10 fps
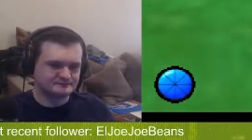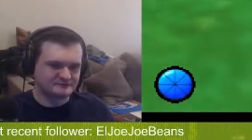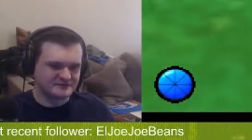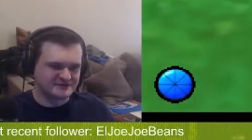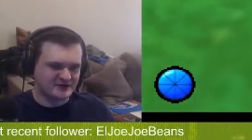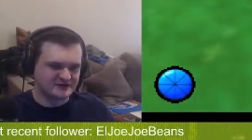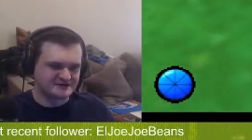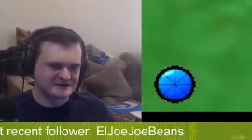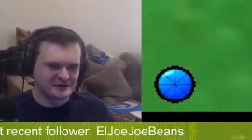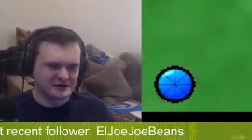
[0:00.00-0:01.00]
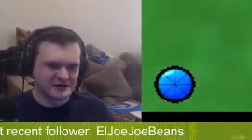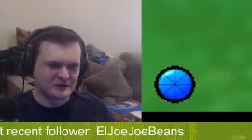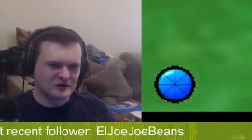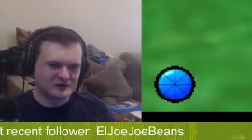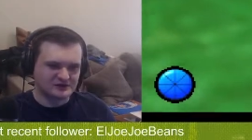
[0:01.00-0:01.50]
We spawn the star, and
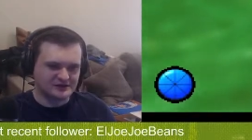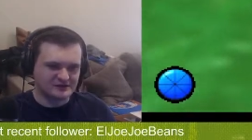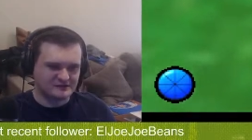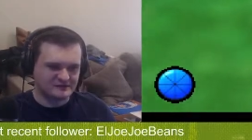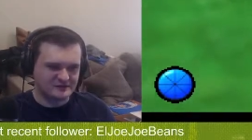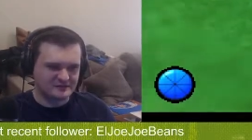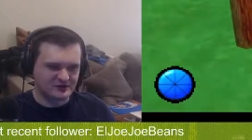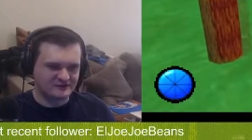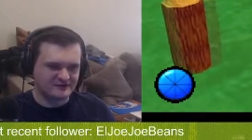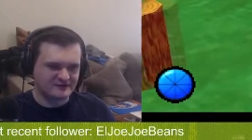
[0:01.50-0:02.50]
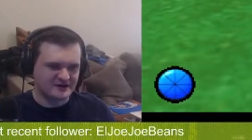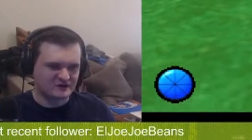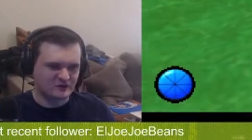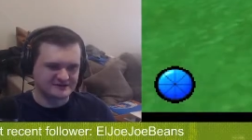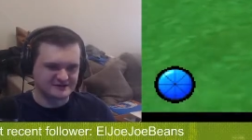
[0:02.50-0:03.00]
luckily, a perfect amount of
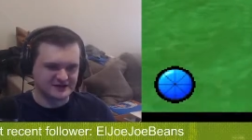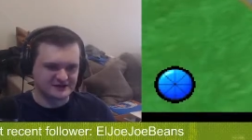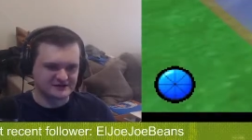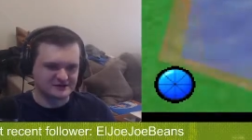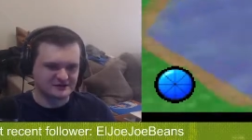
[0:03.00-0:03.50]
coins at the end here